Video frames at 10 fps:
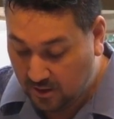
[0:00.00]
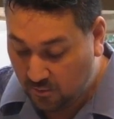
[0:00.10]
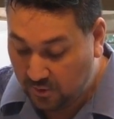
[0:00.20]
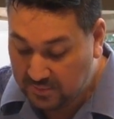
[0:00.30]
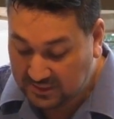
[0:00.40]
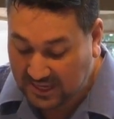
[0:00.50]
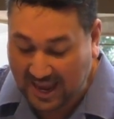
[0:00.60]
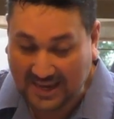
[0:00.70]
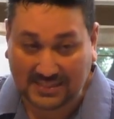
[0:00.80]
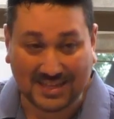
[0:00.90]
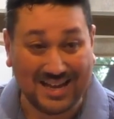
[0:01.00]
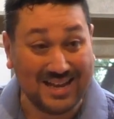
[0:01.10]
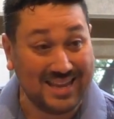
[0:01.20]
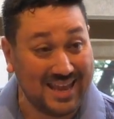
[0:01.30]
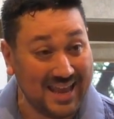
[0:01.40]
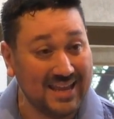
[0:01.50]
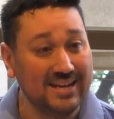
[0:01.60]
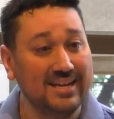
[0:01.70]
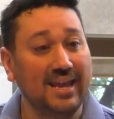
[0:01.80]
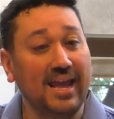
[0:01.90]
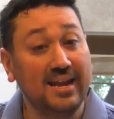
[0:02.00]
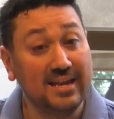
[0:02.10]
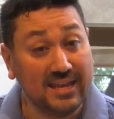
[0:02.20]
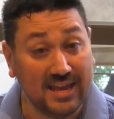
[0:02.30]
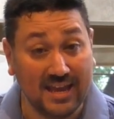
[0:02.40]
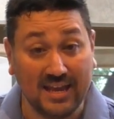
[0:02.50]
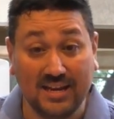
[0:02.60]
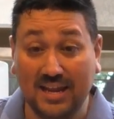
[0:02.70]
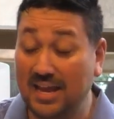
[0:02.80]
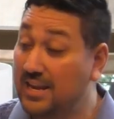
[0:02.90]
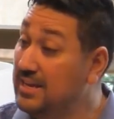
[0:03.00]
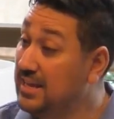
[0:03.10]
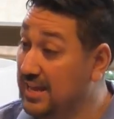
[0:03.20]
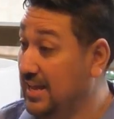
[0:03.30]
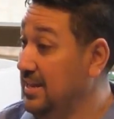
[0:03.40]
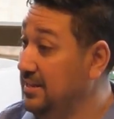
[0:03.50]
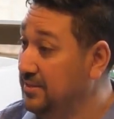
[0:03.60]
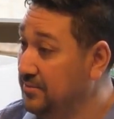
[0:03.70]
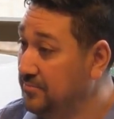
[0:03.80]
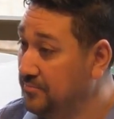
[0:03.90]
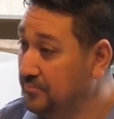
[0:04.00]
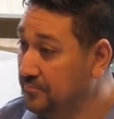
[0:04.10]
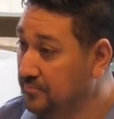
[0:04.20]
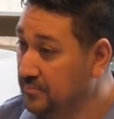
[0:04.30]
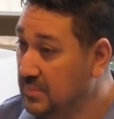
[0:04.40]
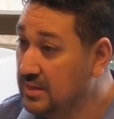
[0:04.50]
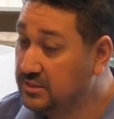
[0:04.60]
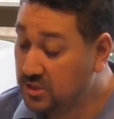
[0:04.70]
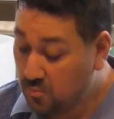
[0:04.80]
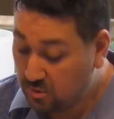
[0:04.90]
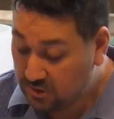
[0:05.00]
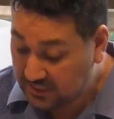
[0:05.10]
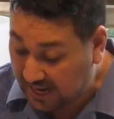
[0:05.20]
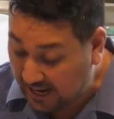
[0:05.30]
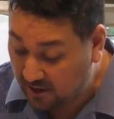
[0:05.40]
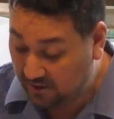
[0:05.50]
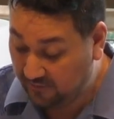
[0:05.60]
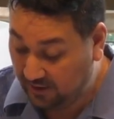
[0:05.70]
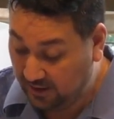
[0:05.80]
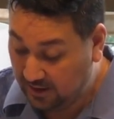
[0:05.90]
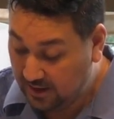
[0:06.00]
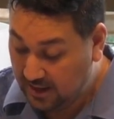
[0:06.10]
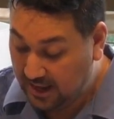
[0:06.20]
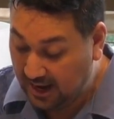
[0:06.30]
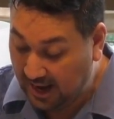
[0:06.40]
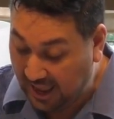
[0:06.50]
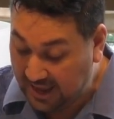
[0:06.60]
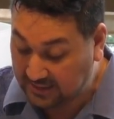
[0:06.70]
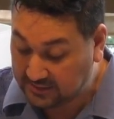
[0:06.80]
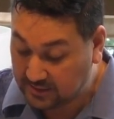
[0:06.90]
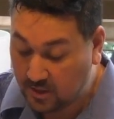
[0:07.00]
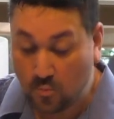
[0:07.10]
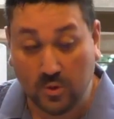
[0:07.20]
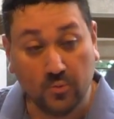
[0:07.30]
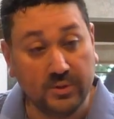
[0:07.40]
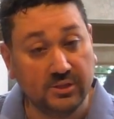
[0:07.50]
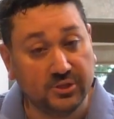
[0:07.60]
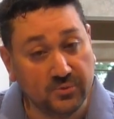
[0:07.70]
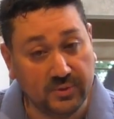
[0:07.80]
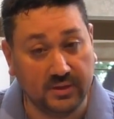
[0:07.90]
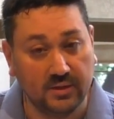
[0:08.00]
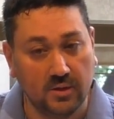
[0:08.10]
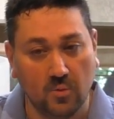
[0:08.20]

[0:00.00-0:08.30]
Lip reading: We must ask again and again and again until we're tired of it and ask, what are we doing?